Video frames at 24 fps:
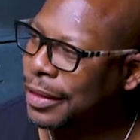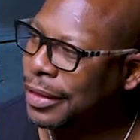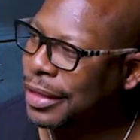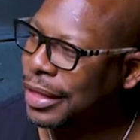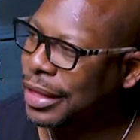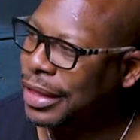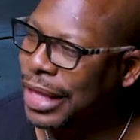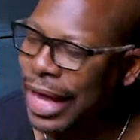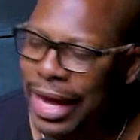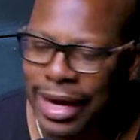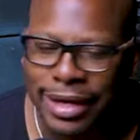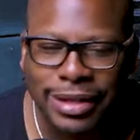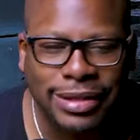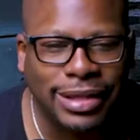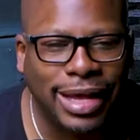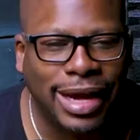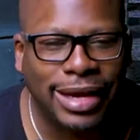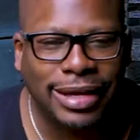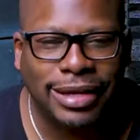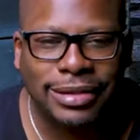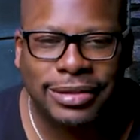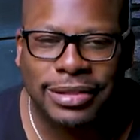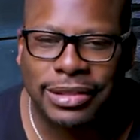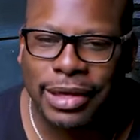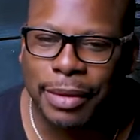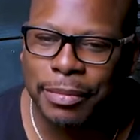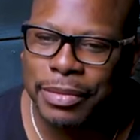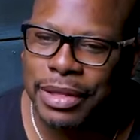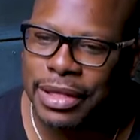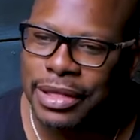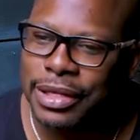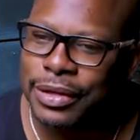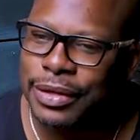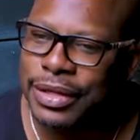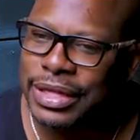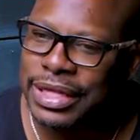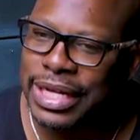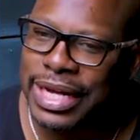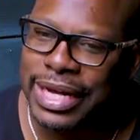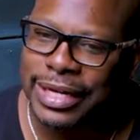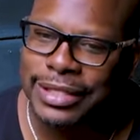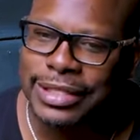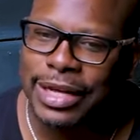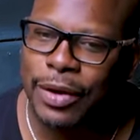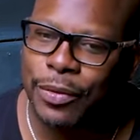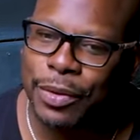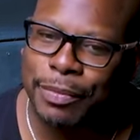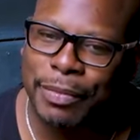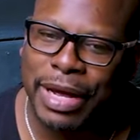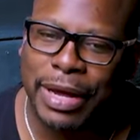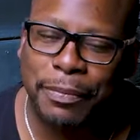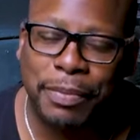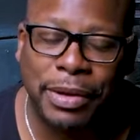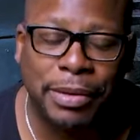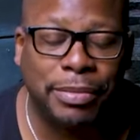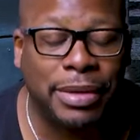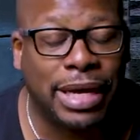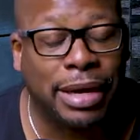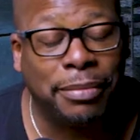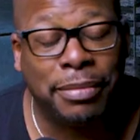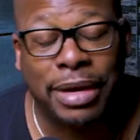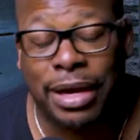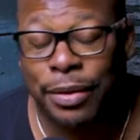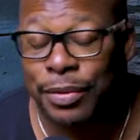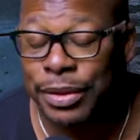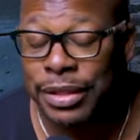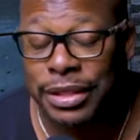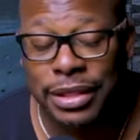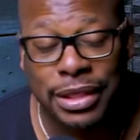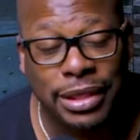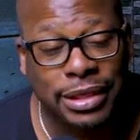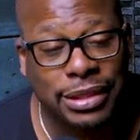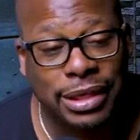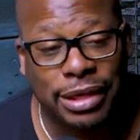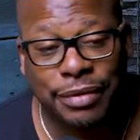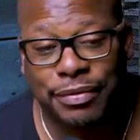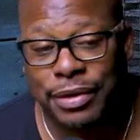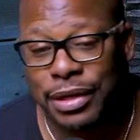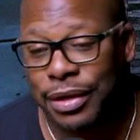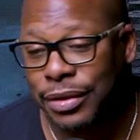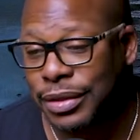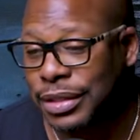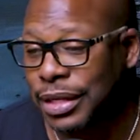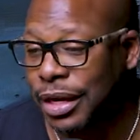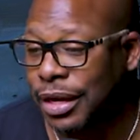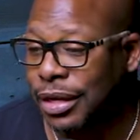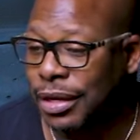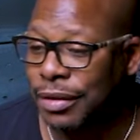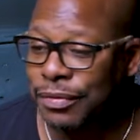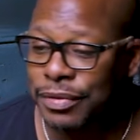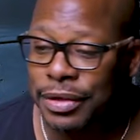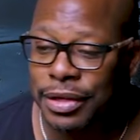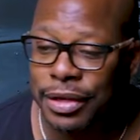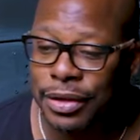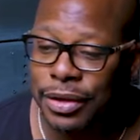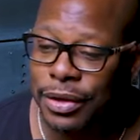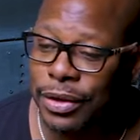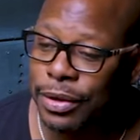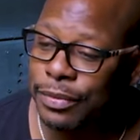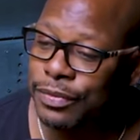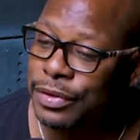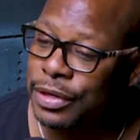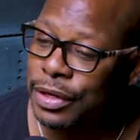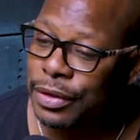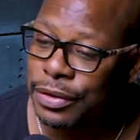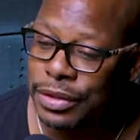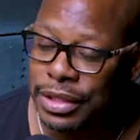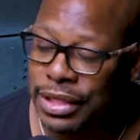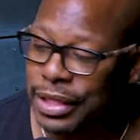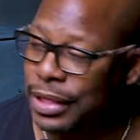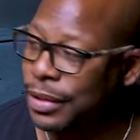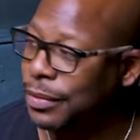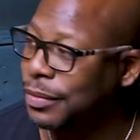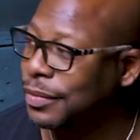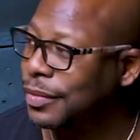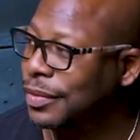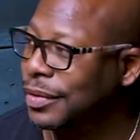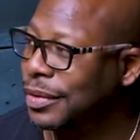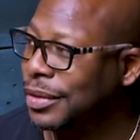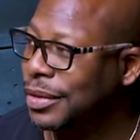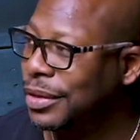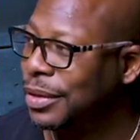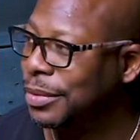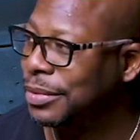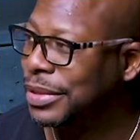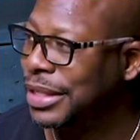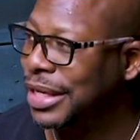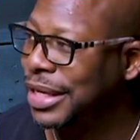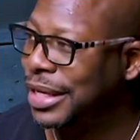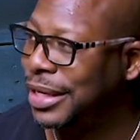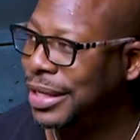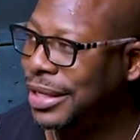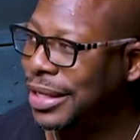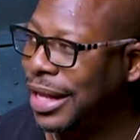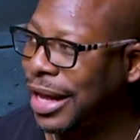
Like, like some of the little things that would make people like, man, I went to the dentist, I ain't finna go talk, I'm finna go home, finna go sleep. You know what I'm saying?